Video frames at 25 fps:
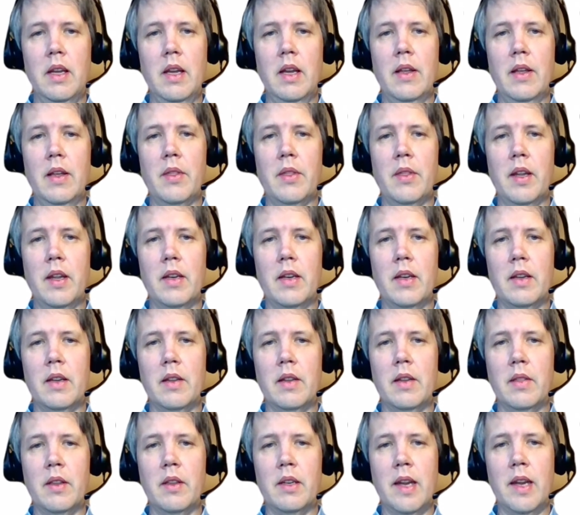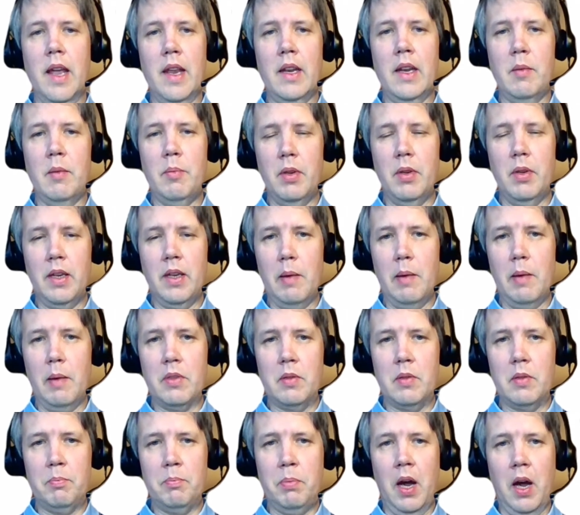that the data
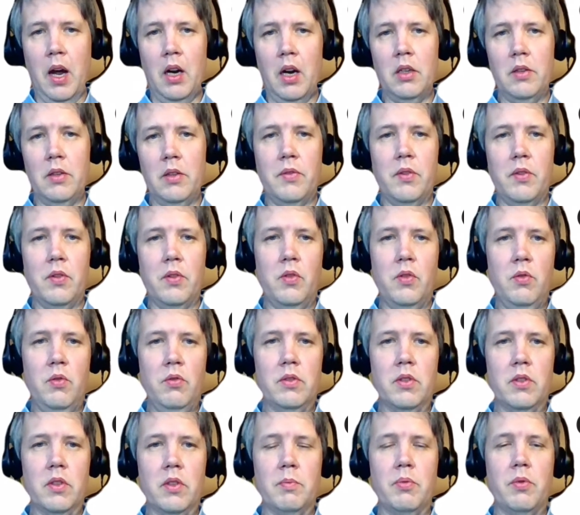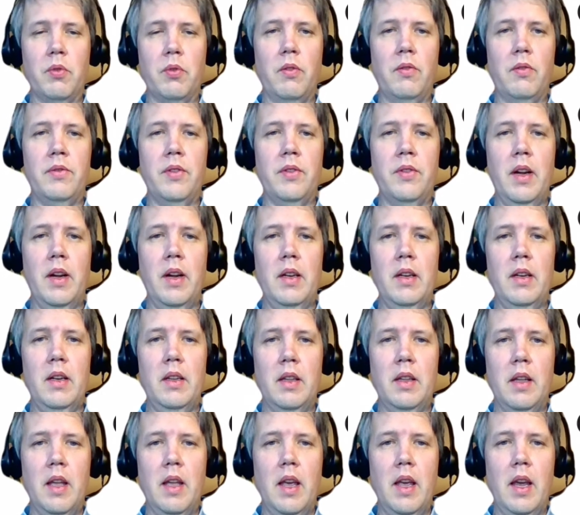becomes part of the user's profile
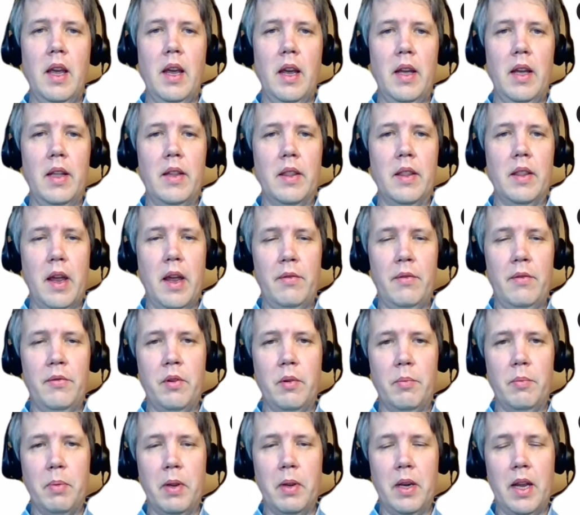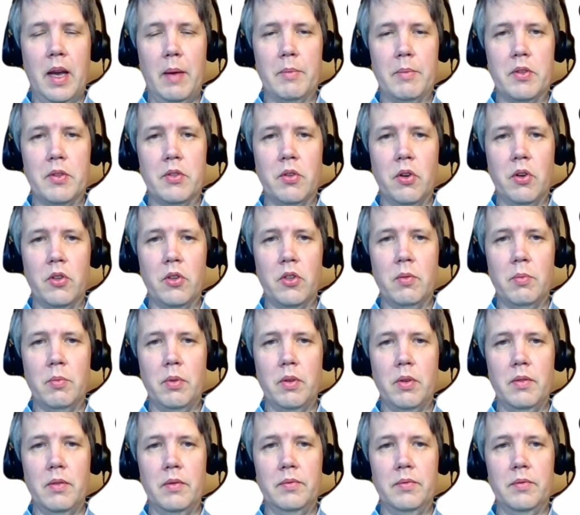and therefore becomes
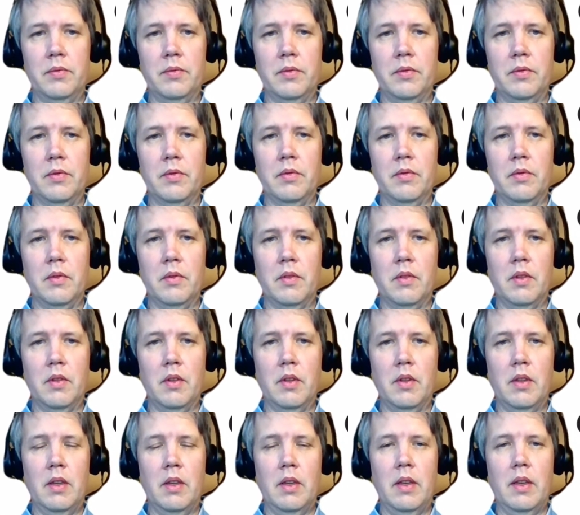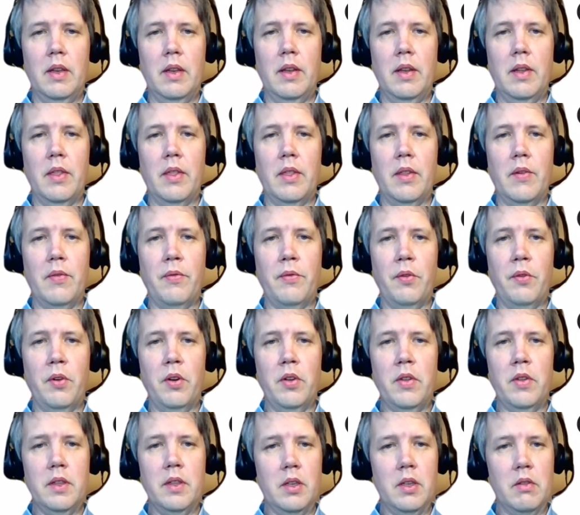searchable. The
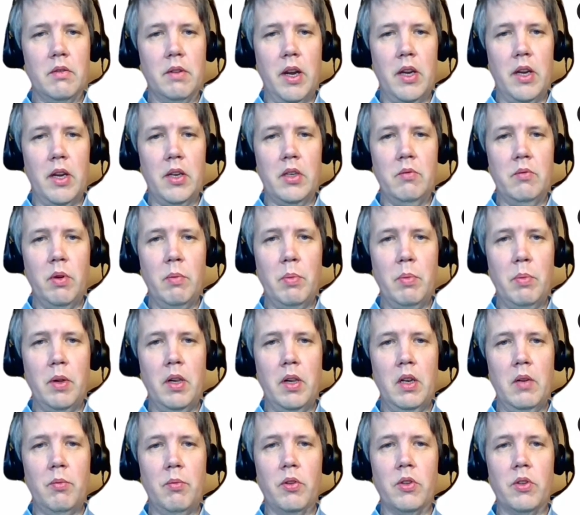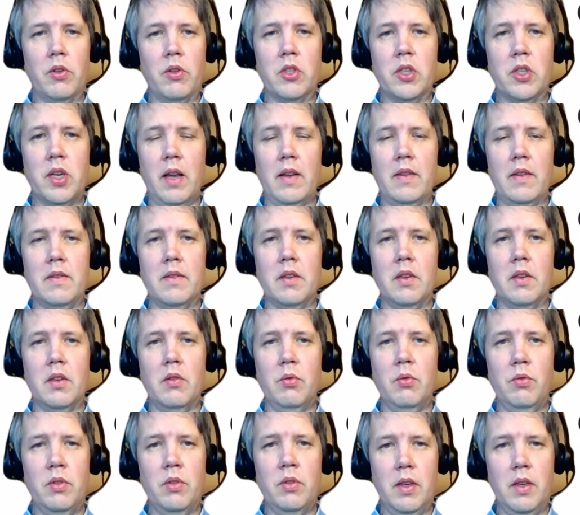first integration we built was just a
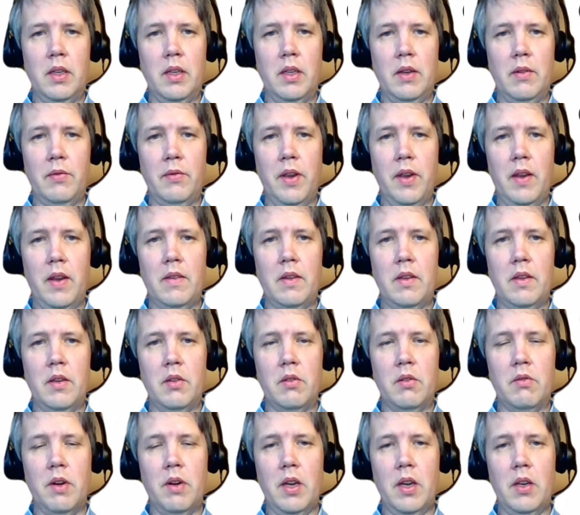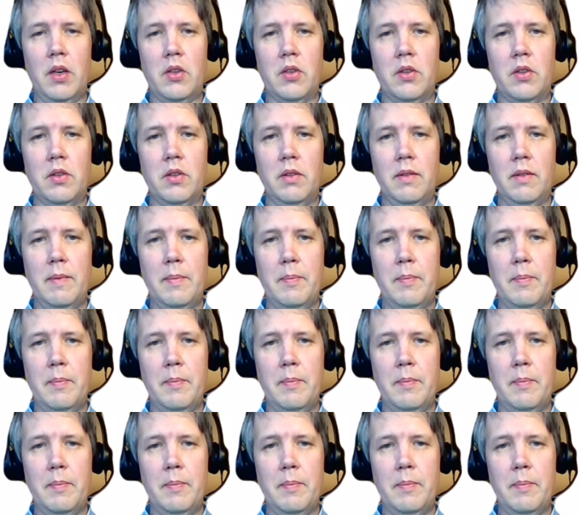user interface integration,